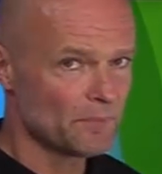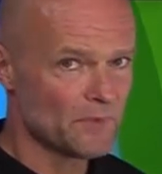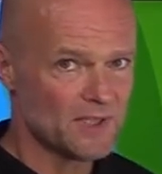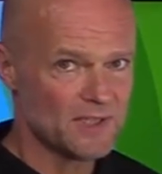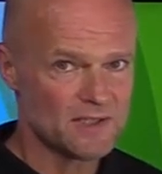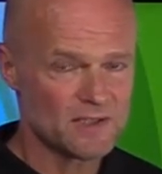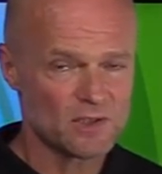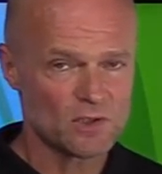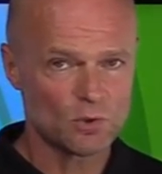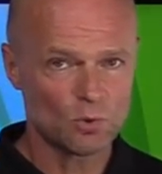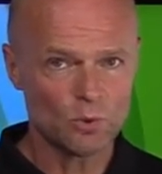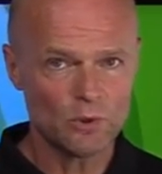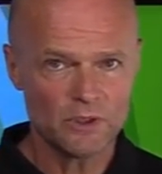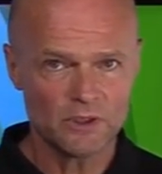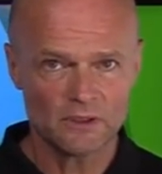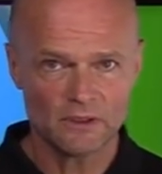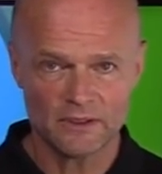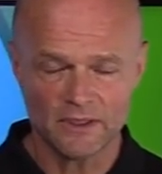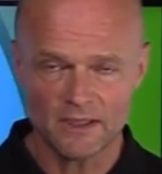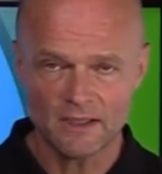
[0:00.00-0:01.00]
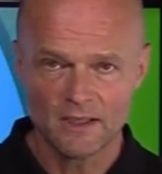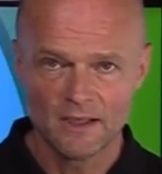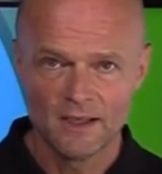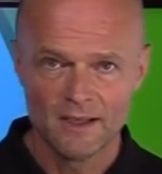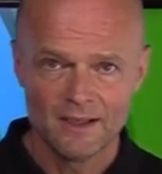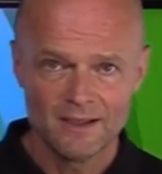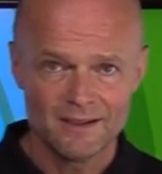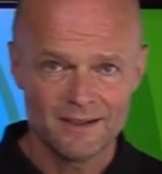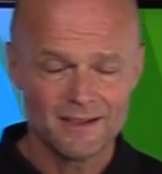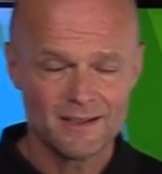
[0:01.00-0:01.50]
Historically,
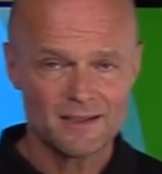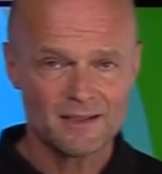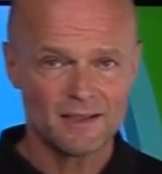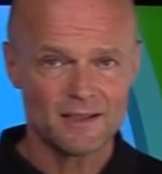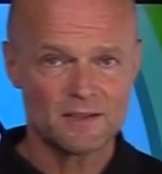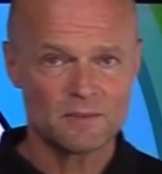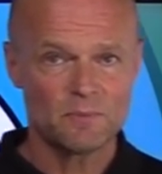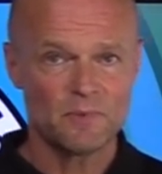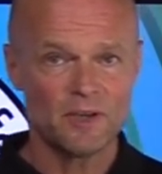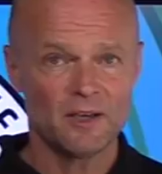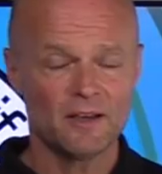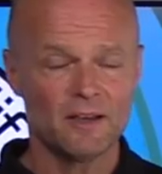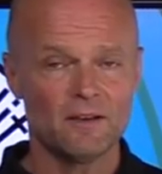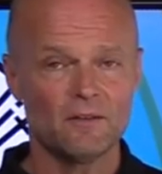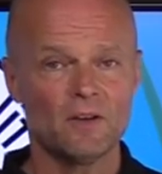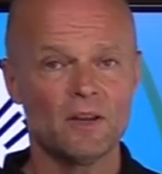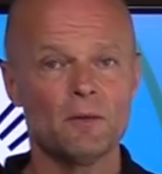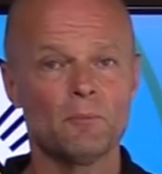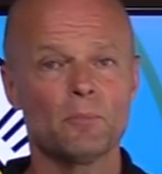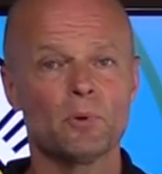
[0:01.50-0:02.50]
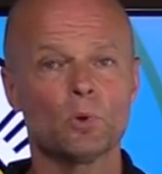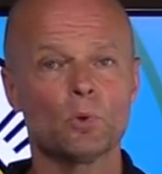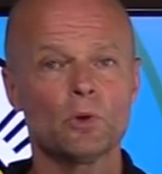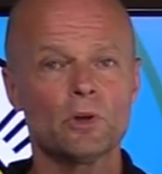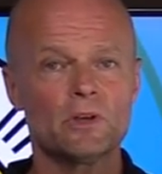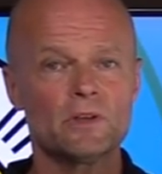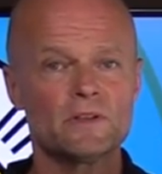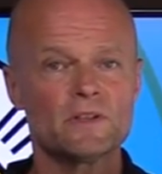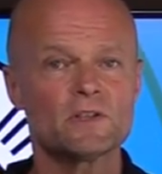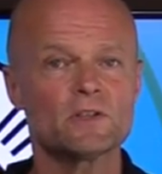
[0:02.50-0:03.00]
this has been an
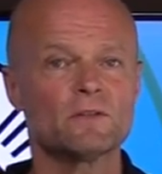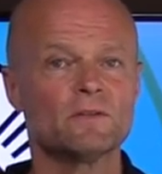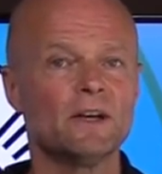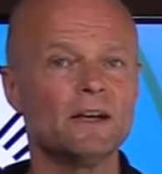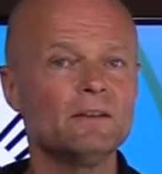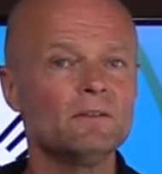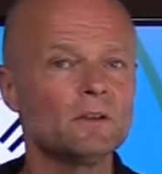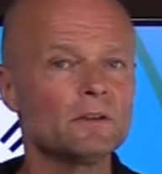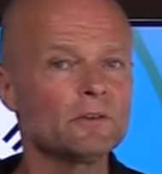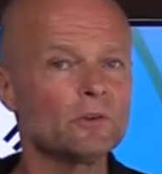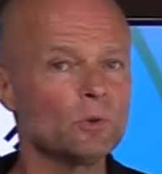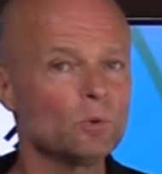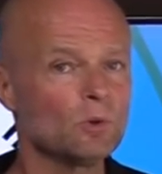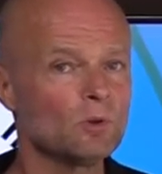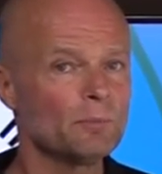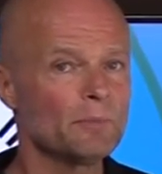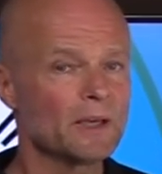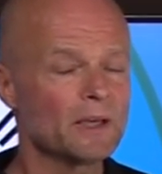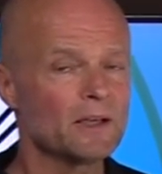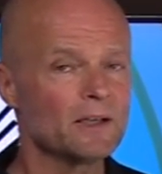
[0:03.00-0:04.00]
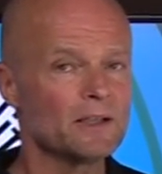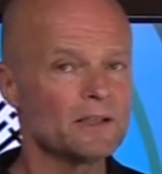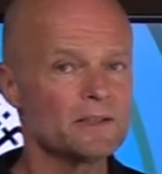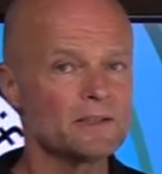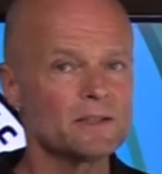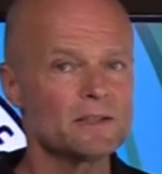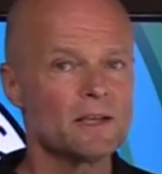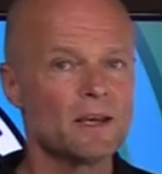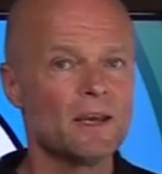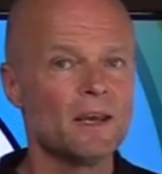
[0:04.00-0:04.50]
important survival tool
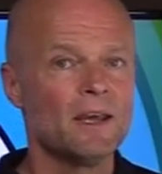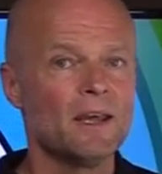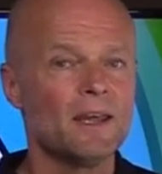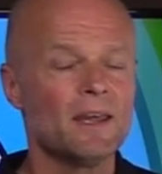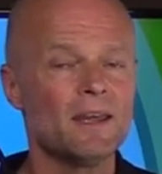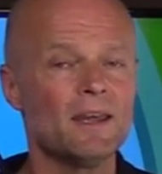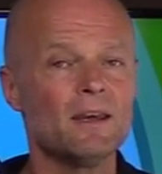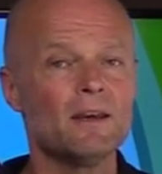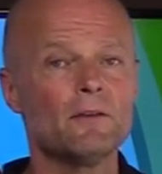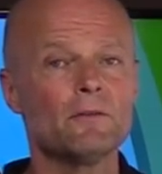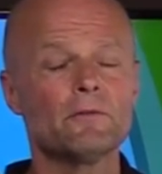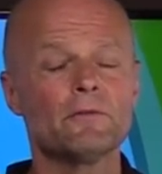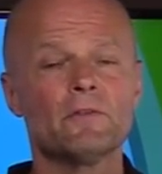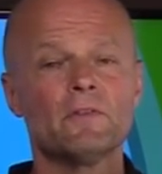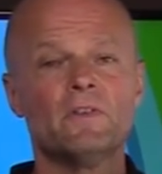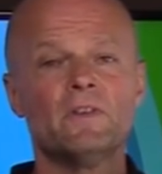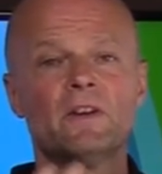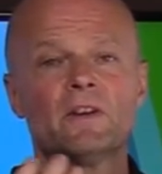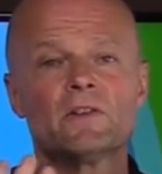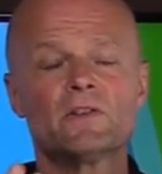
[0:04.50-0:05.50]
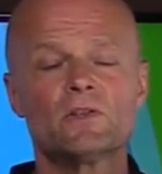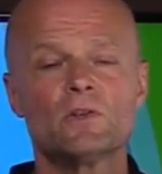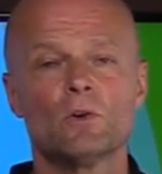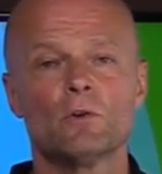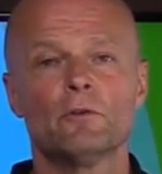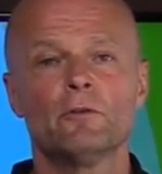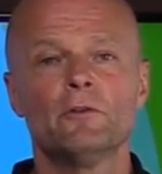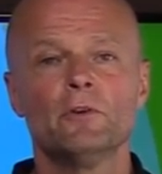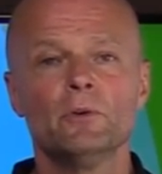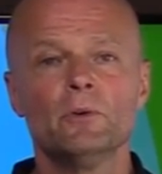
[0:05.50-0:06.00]
because if there is
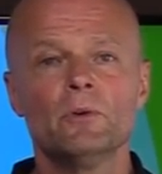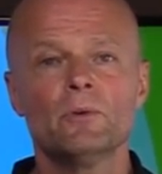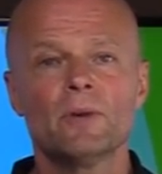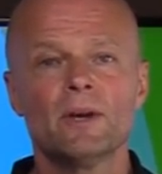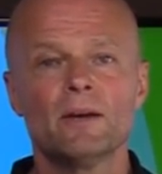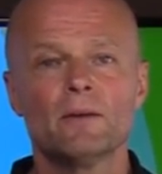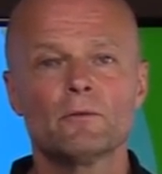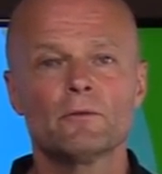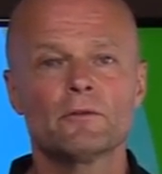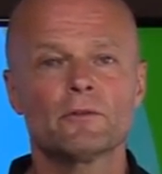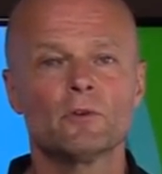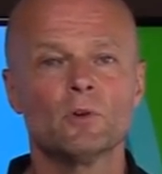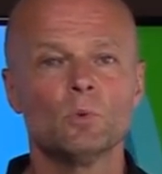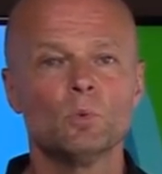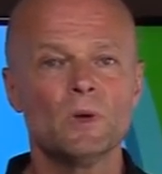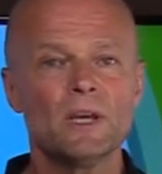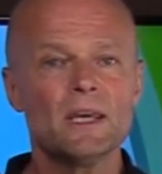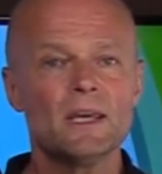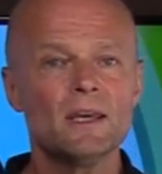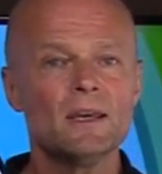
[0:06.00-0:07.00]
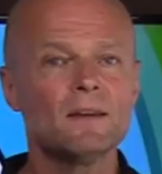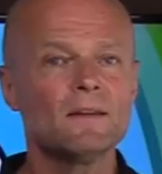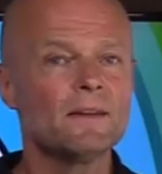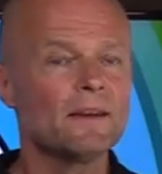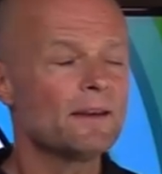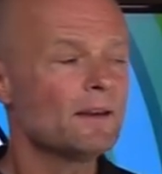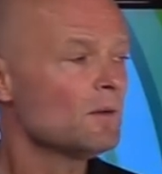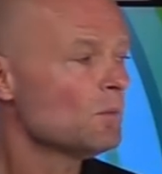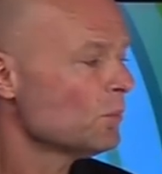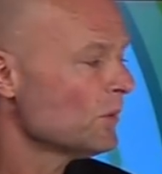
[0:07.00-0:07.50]
no food around for a week,
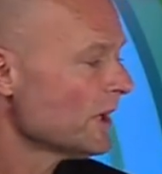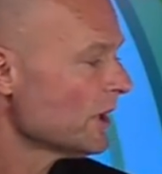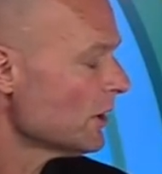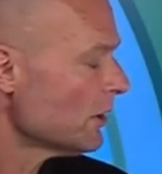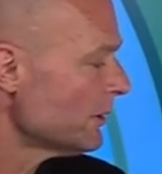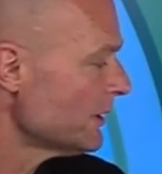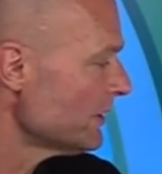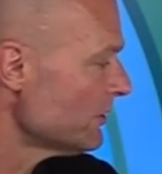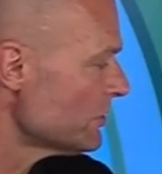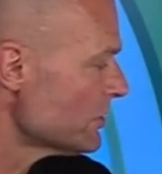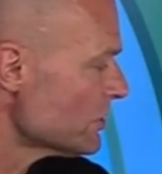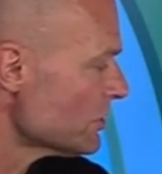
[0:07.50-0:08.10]
then we go into